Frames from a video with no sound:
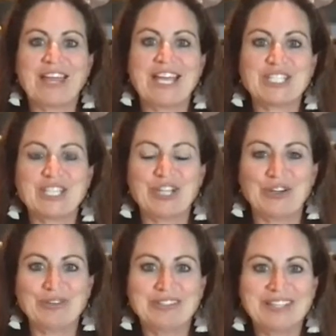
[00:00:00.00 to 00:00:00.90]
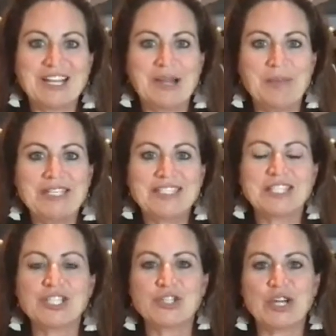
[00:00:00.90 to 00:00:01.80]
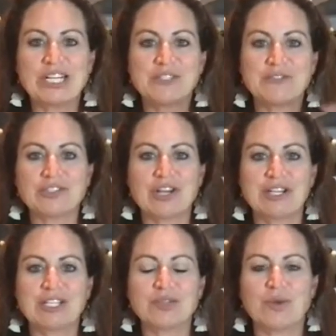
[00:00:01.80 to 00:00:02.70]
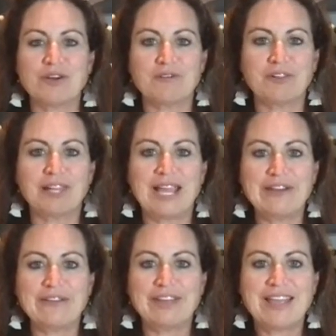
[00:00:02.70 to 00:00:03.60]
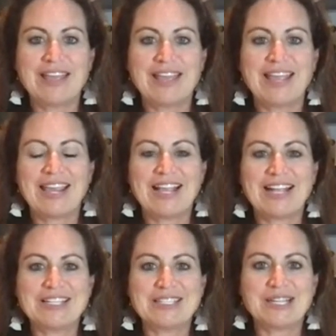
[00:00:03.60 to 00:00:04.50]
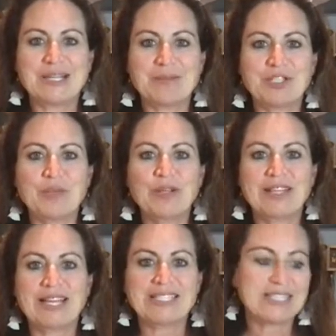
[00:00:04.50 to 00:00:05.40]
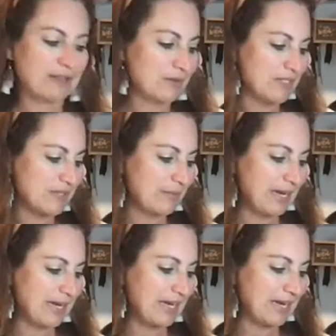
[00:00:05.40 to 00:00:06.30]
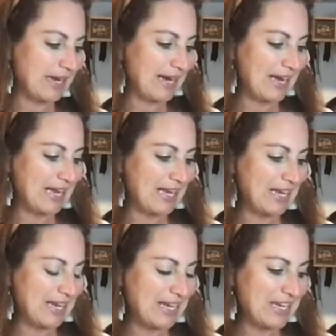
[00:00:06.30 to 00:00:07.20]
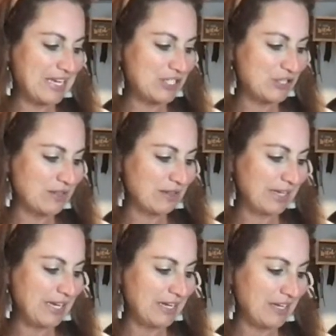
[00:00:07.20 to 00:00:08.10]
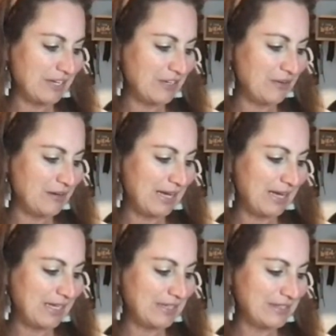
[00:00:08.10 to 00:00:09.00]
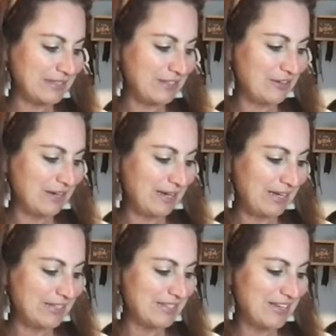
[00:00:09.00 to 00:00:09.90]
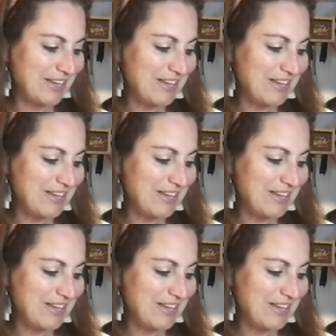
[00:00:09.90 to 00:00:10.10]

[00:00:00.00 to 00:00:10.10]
for that too. Um, it's the transfers called It's a Wonderful Life. And um, so I'll put that together with some ink and get you the link. You got it. You got it.